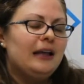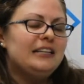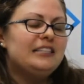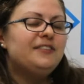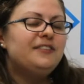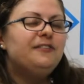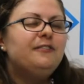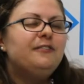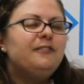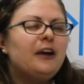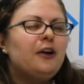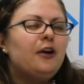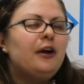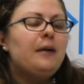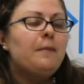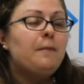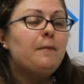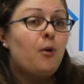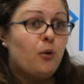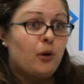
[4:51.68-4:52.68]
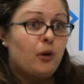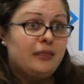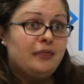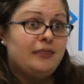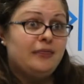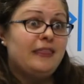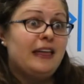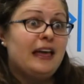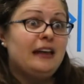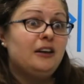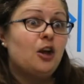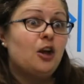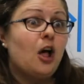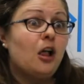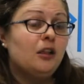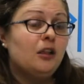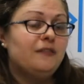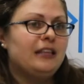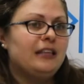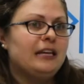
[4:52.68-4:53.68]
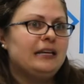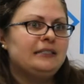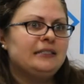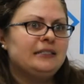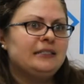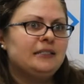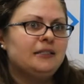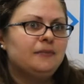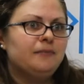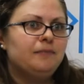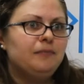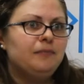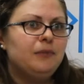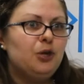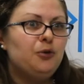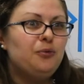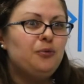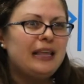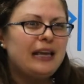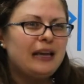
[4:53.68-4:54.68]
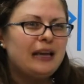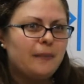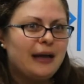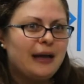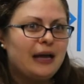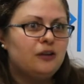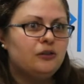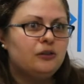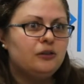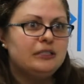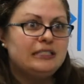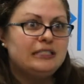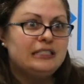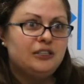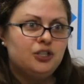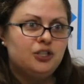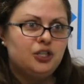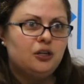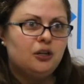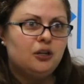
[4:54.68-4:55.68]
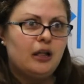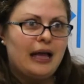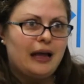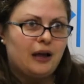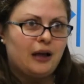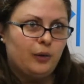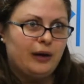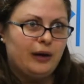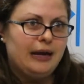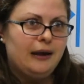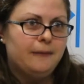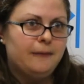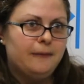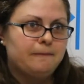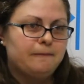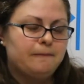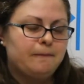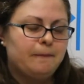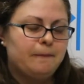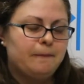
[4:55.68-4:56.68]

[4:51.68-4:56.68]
It's very important that in all of this, you think about digital equity.